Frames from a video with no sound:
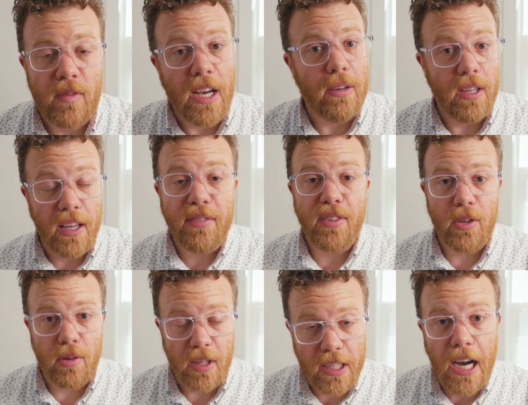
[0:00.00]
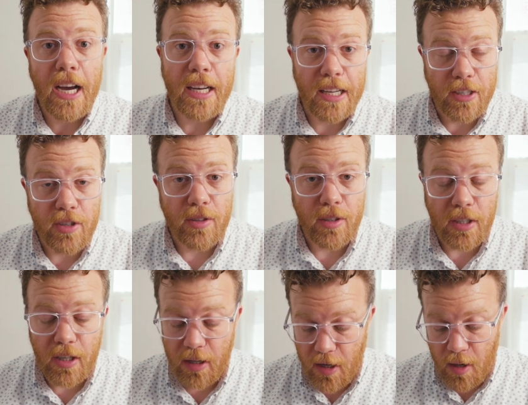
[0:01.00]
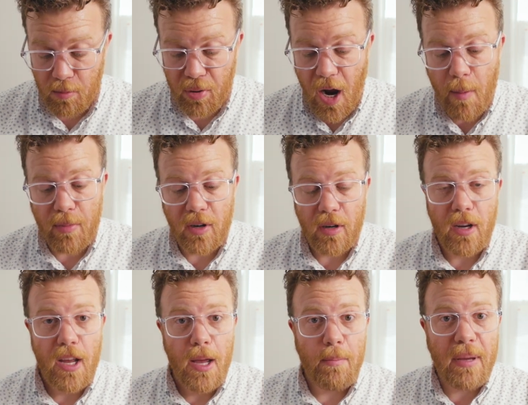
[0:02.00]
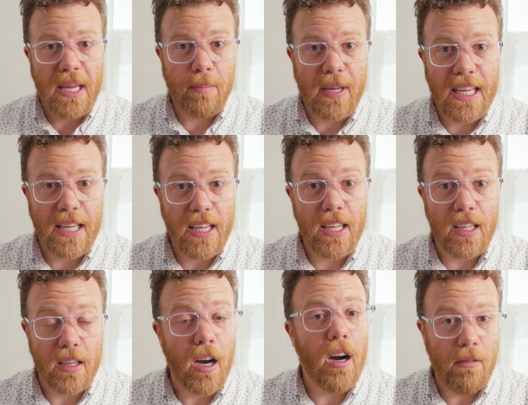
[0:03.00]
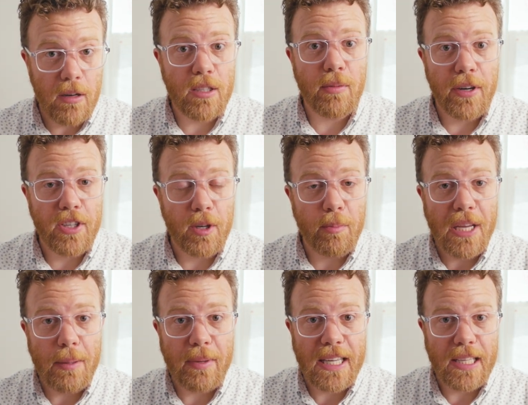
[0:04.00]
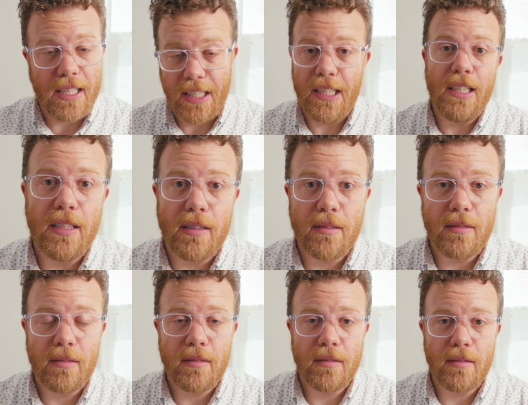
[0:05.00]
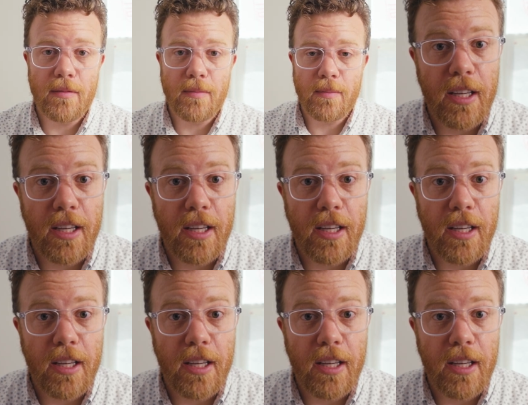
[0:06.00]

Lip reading: Now, if you are cutting, you need proper PPE. Always wear your PPE. Safety glasses,